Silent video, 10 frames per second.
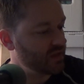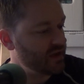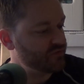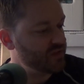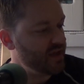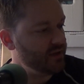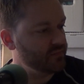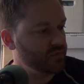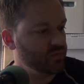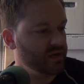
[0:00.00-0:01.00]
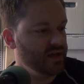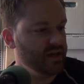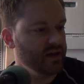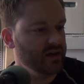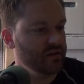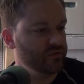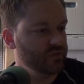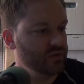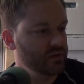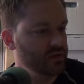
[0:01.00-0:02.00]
After that, we have